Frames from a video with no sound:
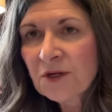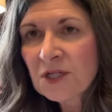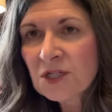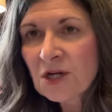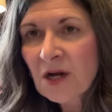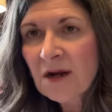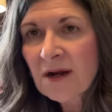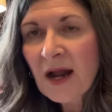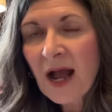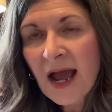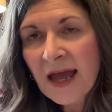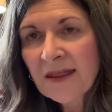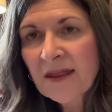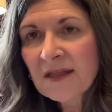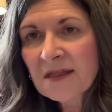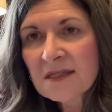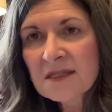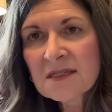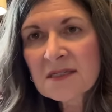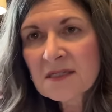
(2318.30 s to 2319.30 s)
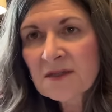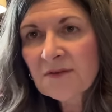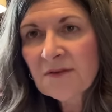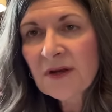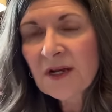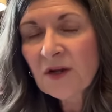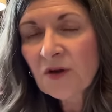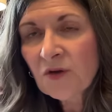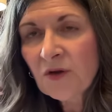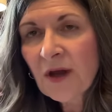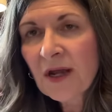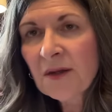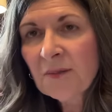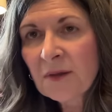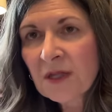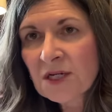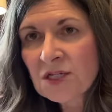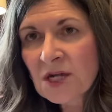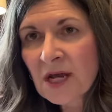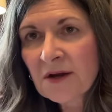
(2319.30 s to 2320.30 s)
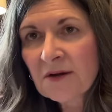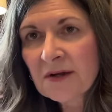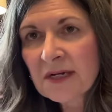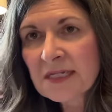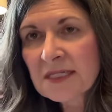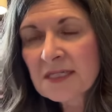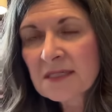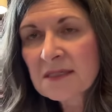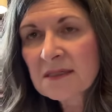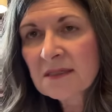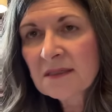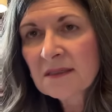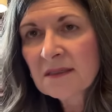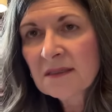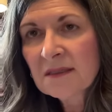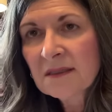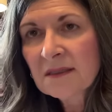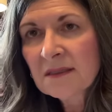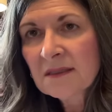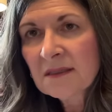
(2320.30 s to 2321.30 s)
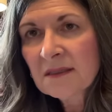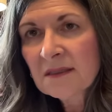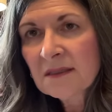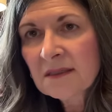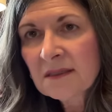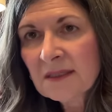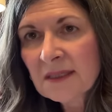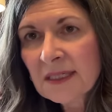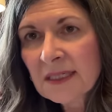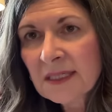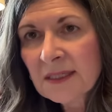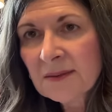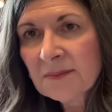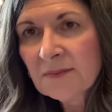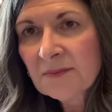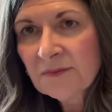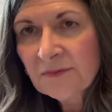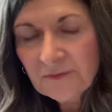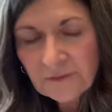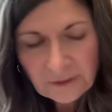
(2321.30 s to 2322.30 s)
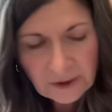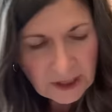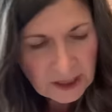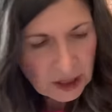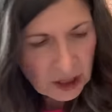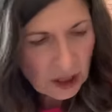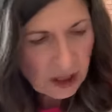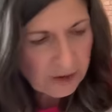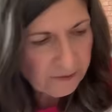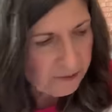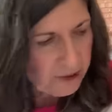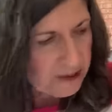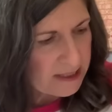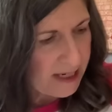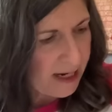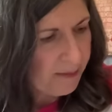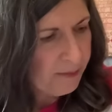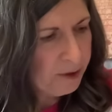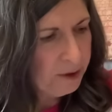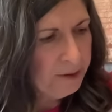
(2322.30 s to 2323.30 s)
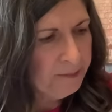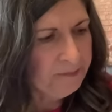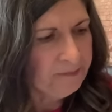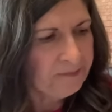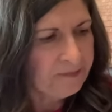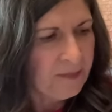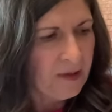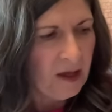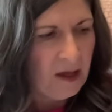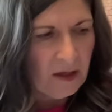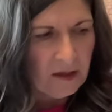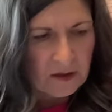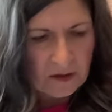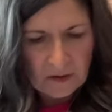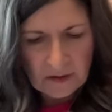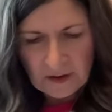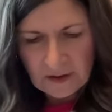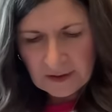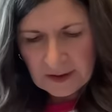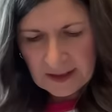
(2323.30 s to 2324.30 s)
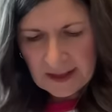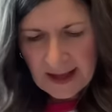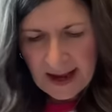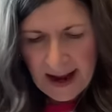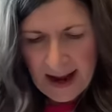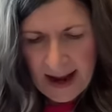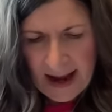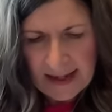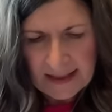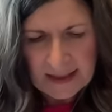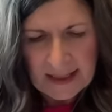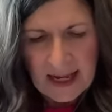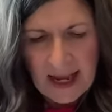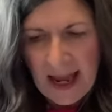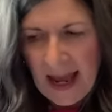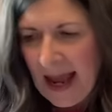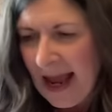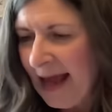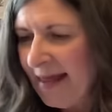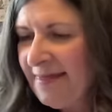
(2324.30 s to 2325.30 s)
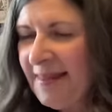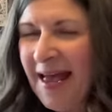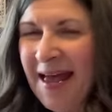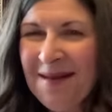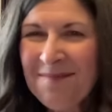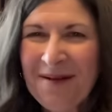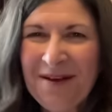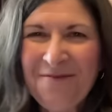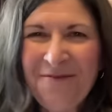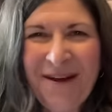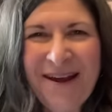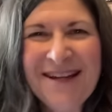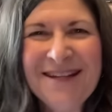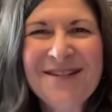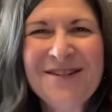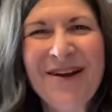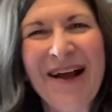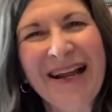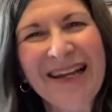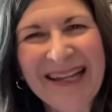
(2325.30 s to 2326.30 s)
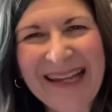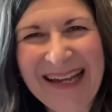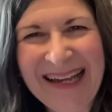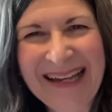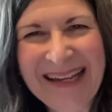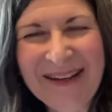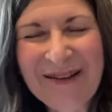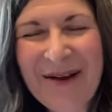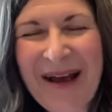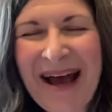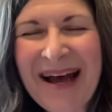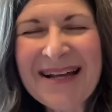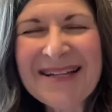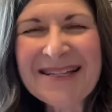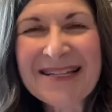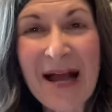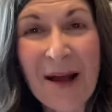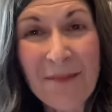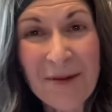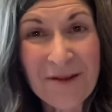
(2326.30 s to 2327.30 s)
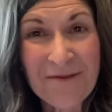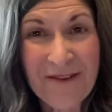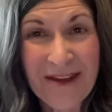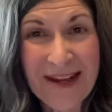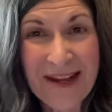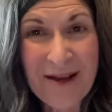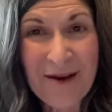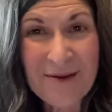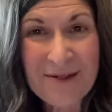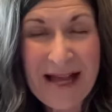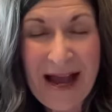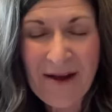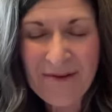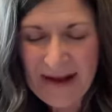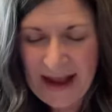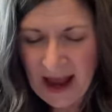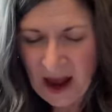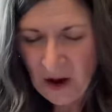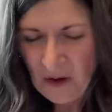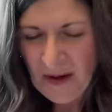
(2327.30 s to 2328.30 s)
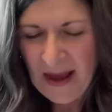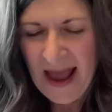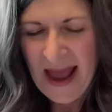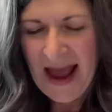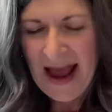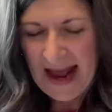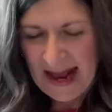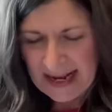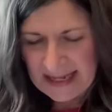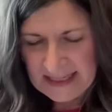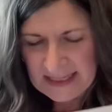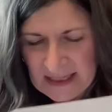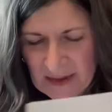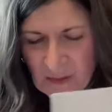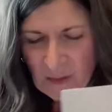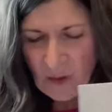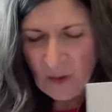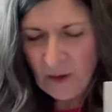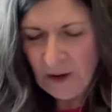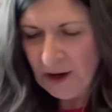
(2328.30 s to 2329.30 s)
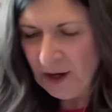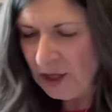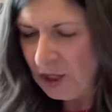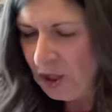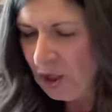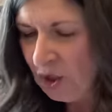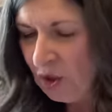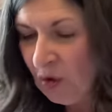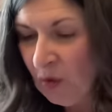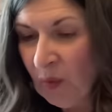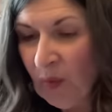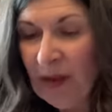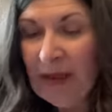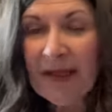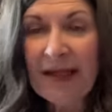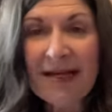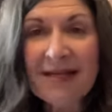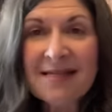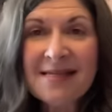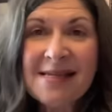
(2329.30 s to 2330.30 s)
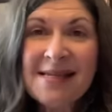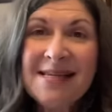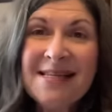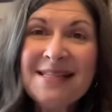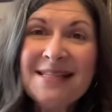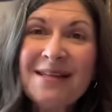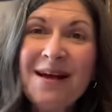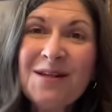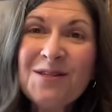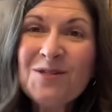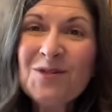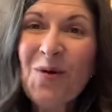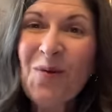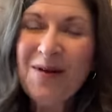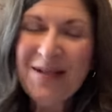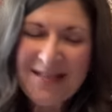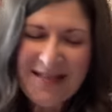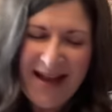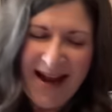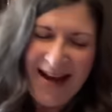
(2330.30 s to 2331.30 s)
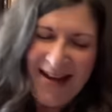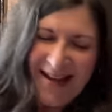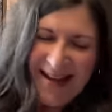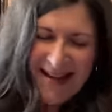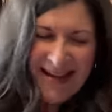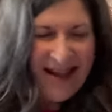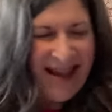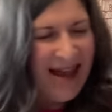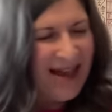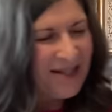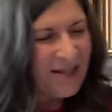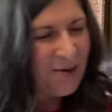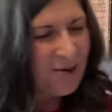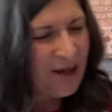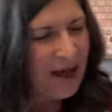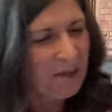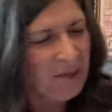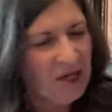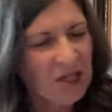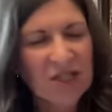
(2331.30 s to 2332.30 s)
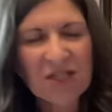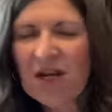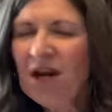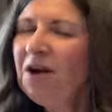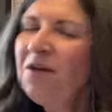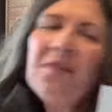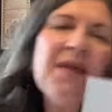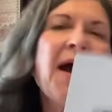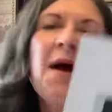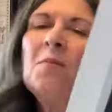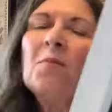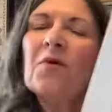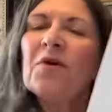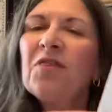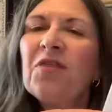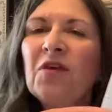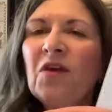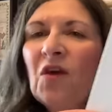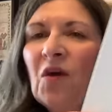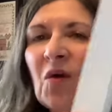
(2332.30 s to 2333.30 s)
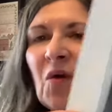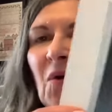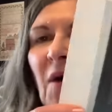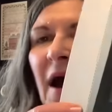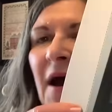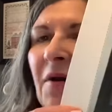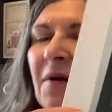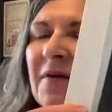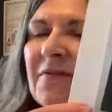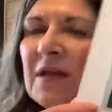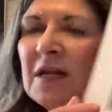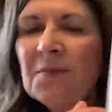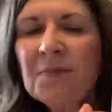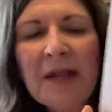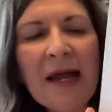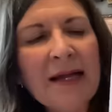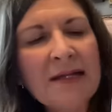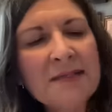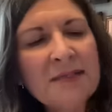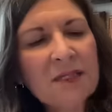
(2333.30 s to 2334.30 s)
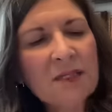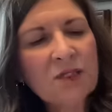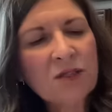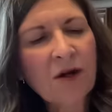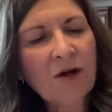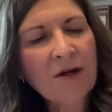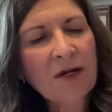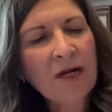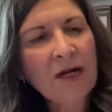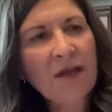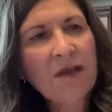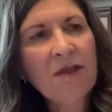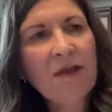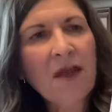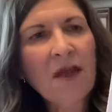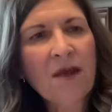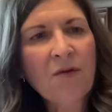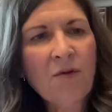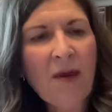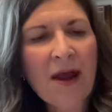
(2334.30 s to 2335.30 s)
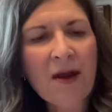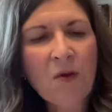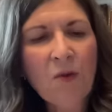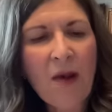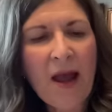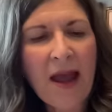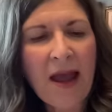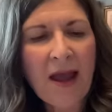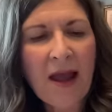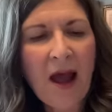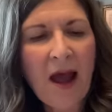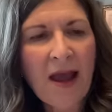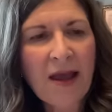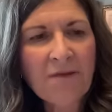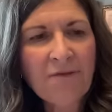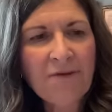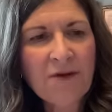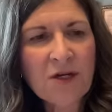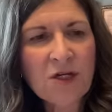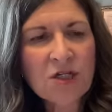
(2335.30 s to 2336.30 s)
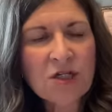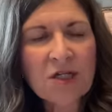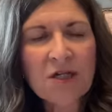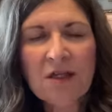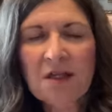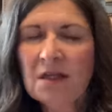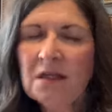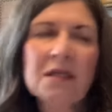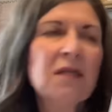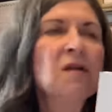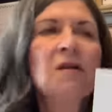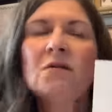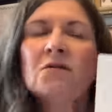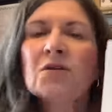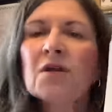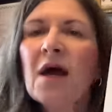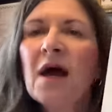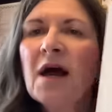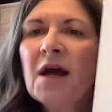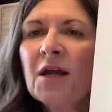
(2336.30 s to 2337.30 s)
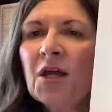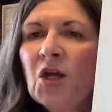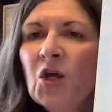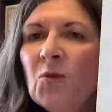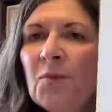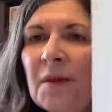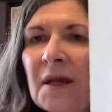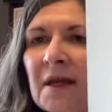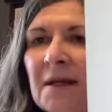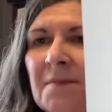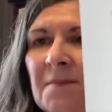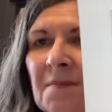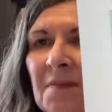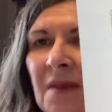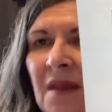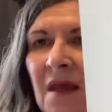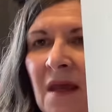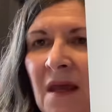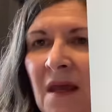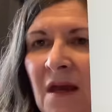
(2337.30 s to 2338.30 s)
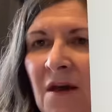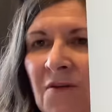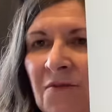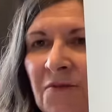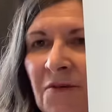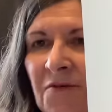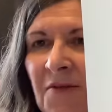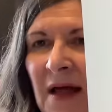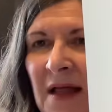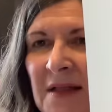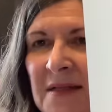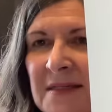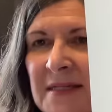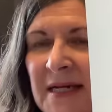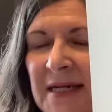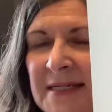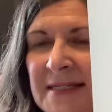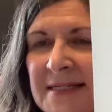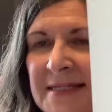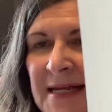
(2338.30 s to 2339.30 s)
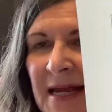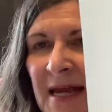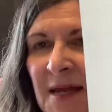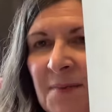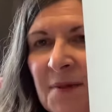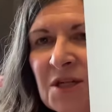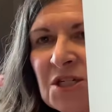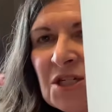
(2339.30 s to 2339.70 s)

chart. I think this is an incredibly generous um, free chart, free sampler. So there's that. And then my friend Kelly, who has a couple of videos out now, has some more new releases. I'm so excited. So let me share them with you. I don't have any plans to start anything right away. I finished the little uh, Cupid for Valentine's Day, but